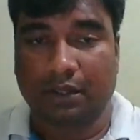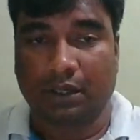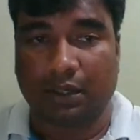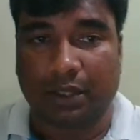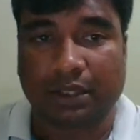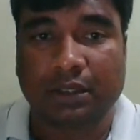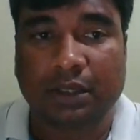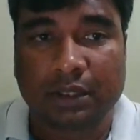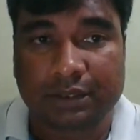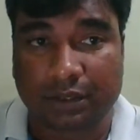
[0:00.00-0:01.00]
Okay,
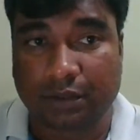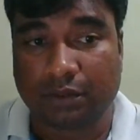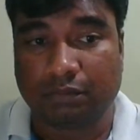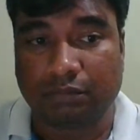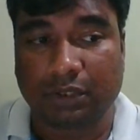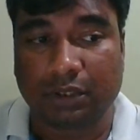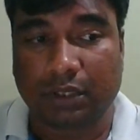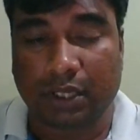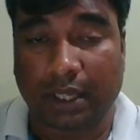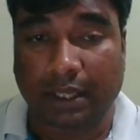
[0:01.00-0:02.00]
so
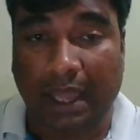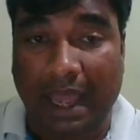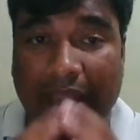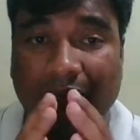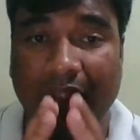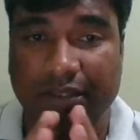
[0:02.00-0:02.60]
like having